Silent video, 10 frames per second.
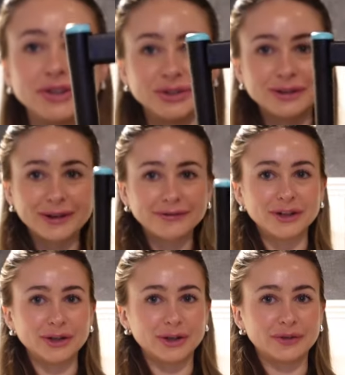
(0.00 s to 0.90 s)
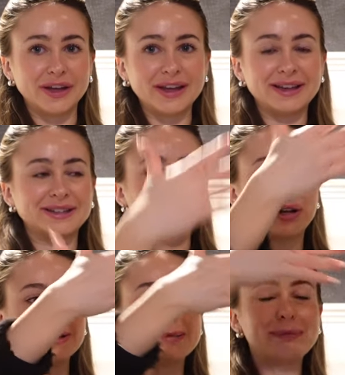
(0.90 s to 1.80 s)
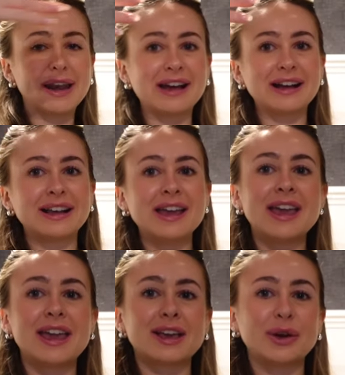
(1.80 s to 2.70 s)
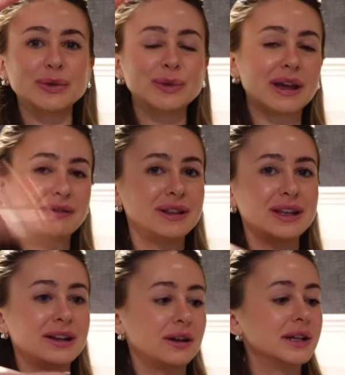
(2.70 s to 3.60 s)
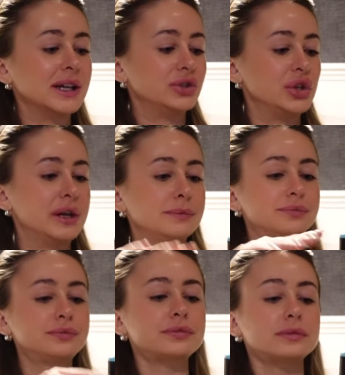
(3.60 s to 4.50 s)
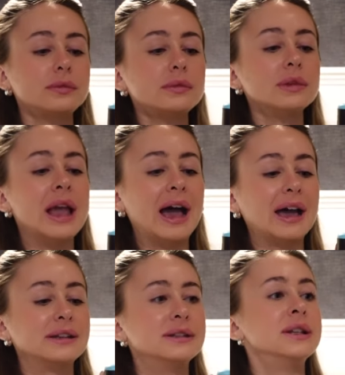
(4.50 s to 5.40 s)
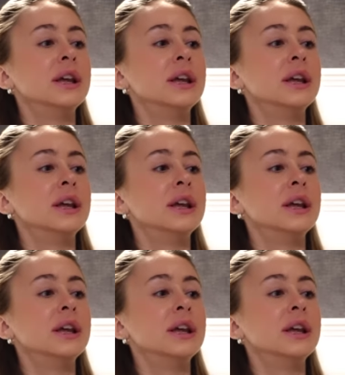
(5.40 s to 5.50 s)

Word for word: just love the look of it. It's nice and black. It goes with everything in our kitchen and